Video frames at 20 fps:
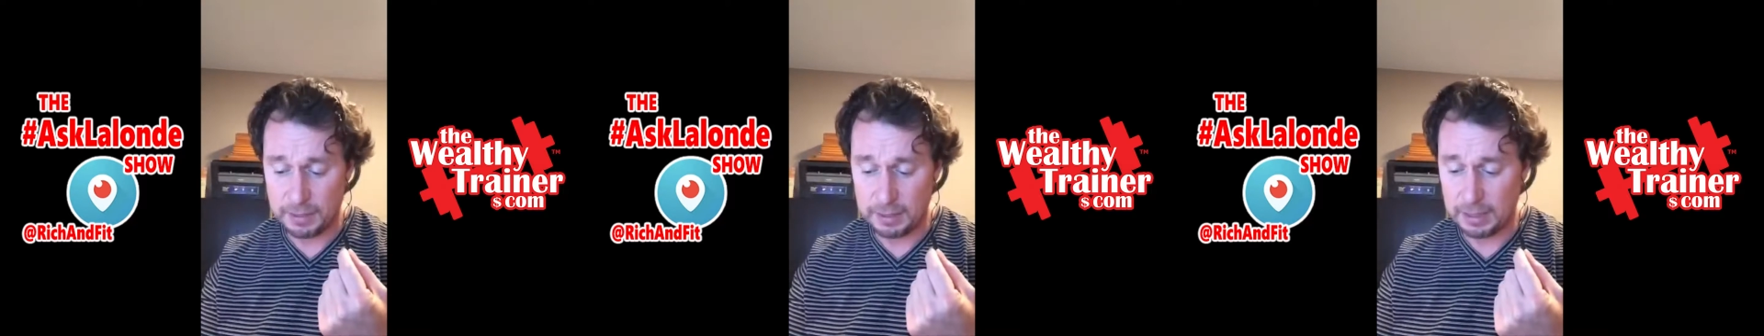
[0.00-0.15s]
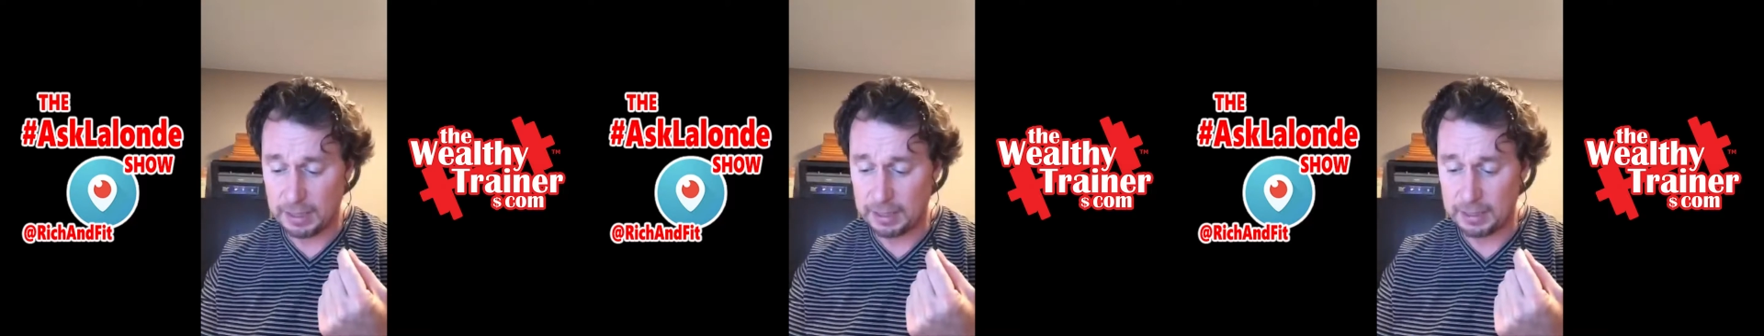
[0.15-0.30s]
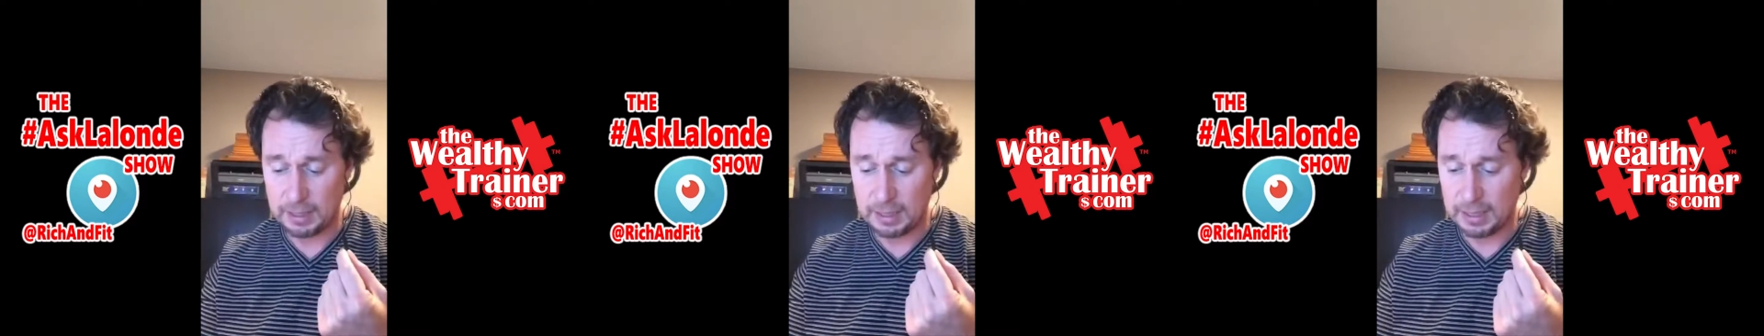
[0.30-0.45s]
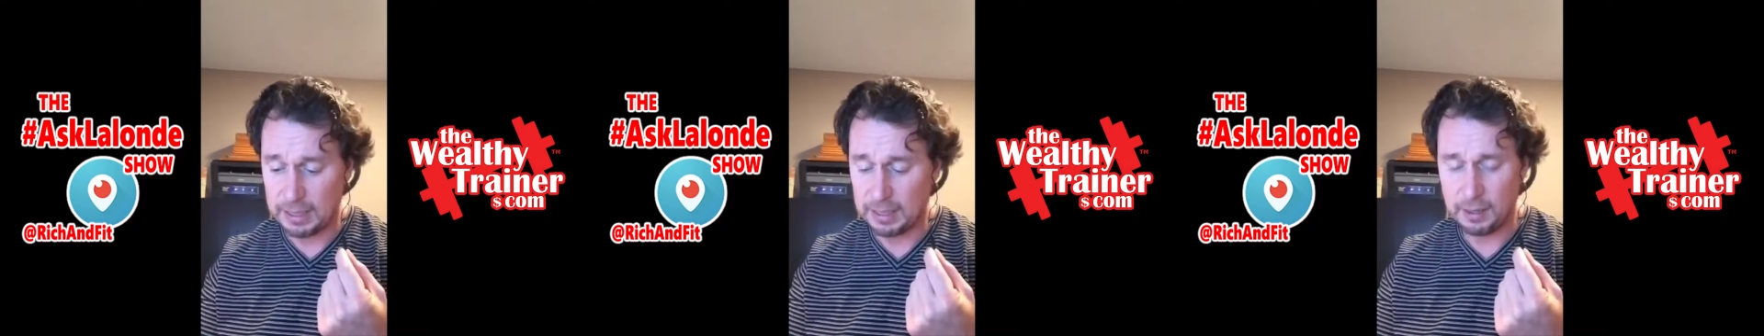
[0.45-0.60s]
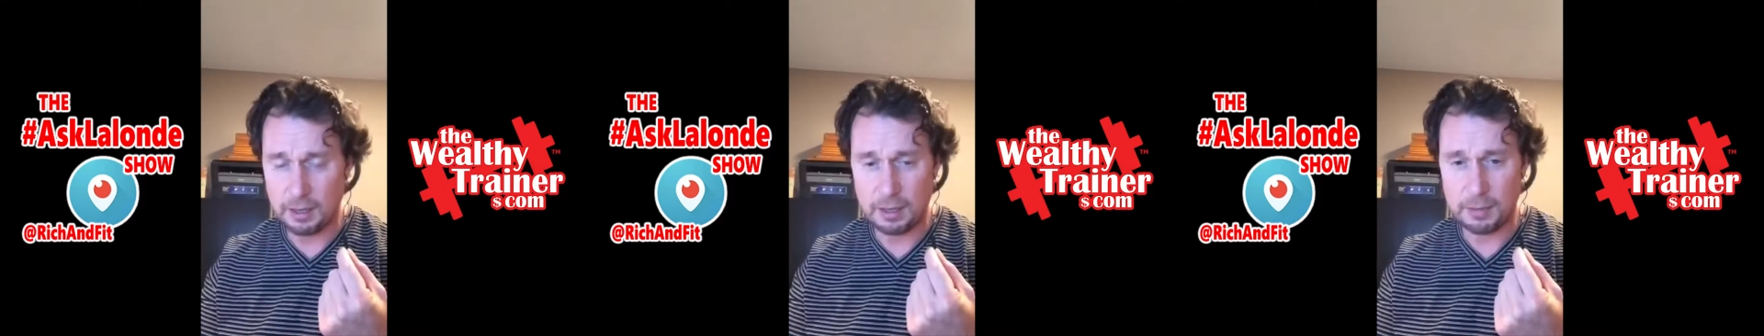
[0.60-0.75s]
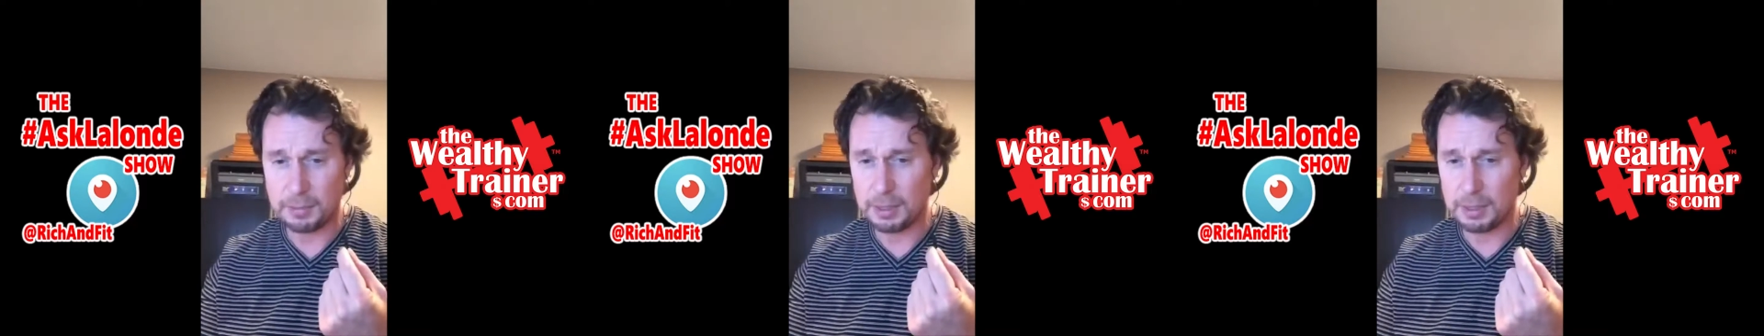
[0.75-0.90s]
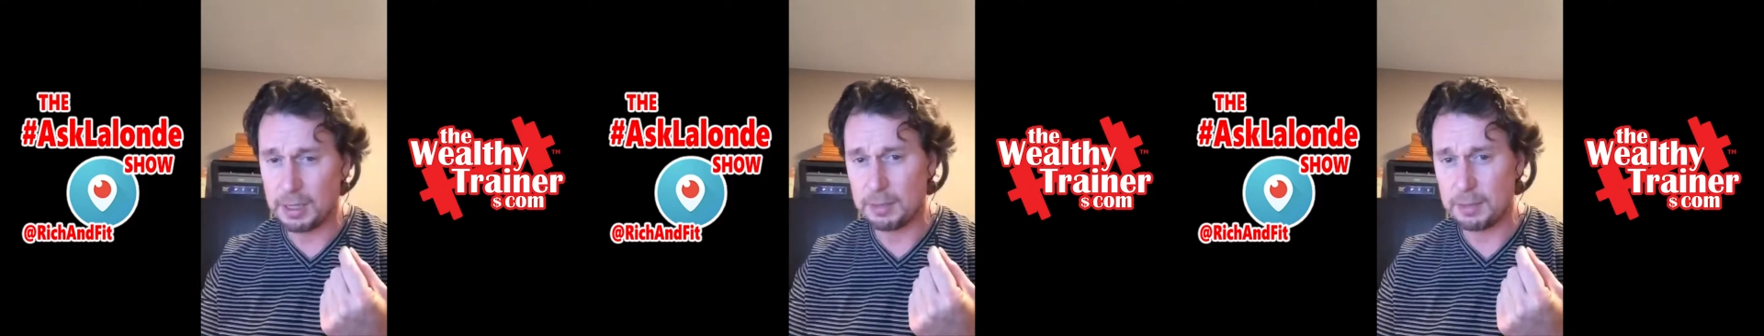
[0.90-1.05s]
And income
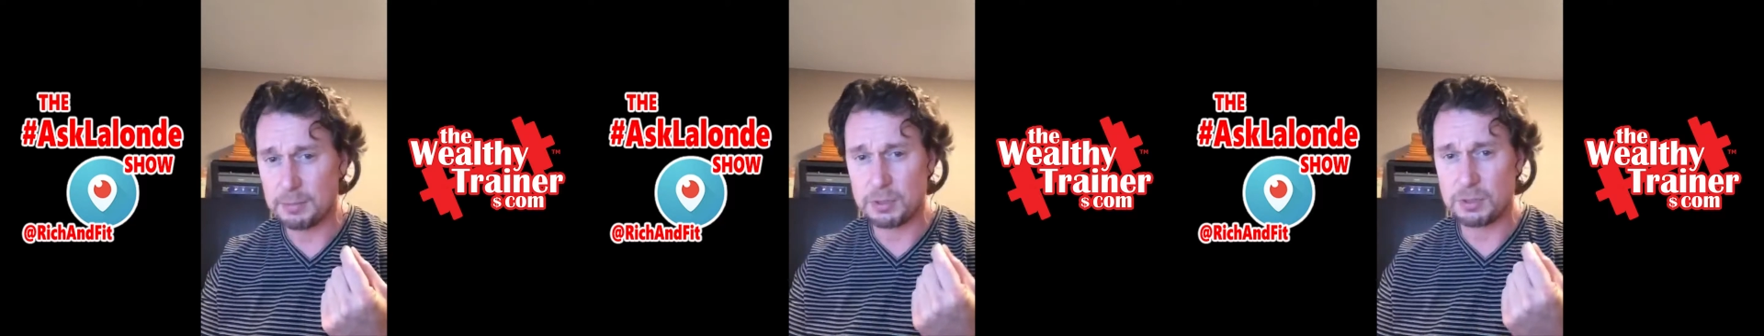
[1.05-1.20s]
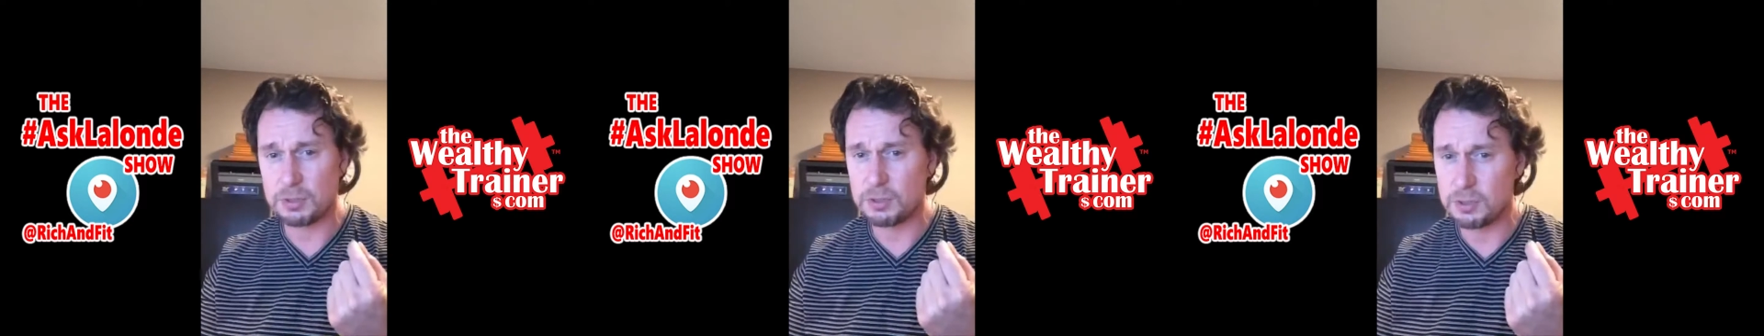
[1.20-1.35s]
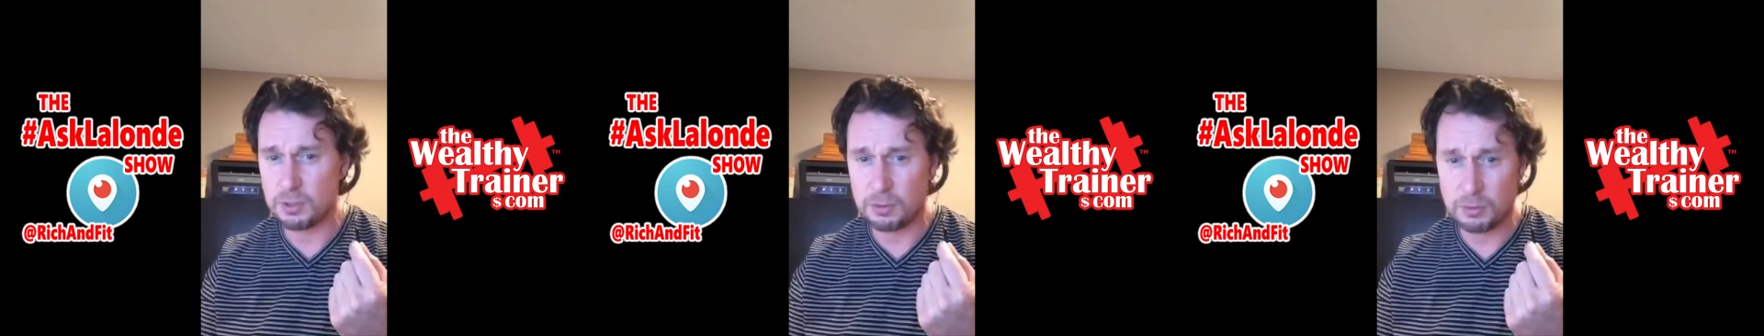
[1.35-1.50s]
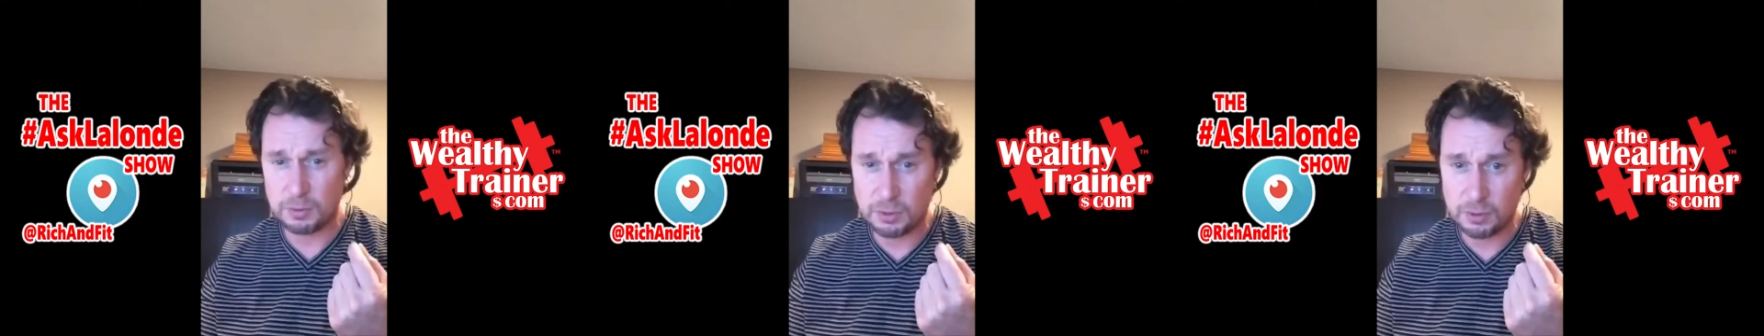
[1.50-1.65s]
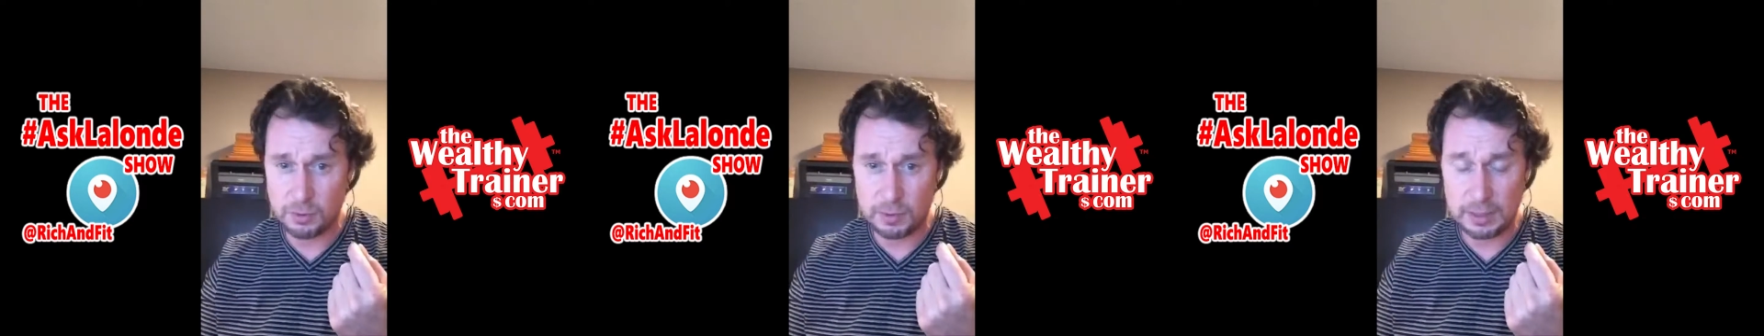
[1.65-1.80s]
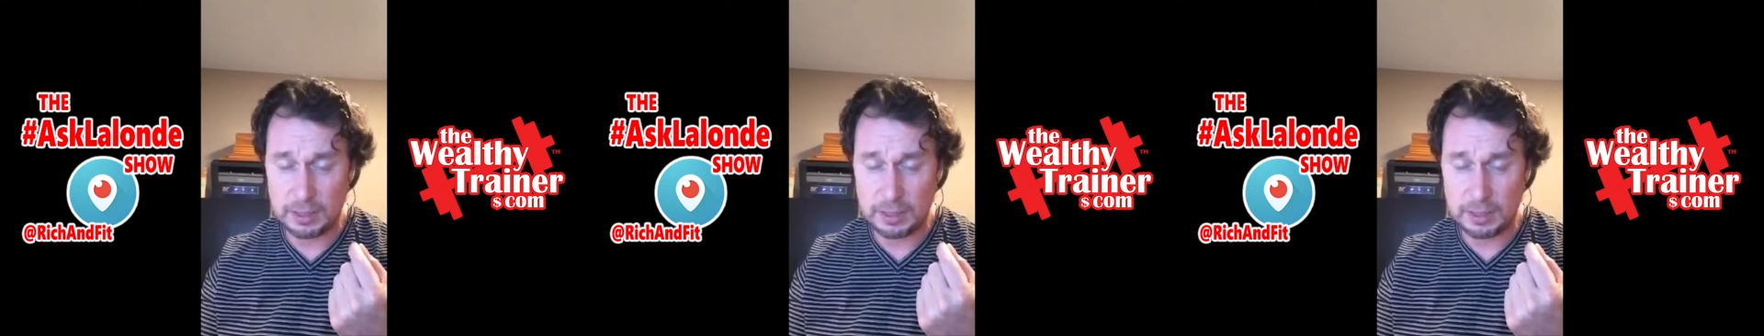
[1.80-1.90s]
claims, just don't do it.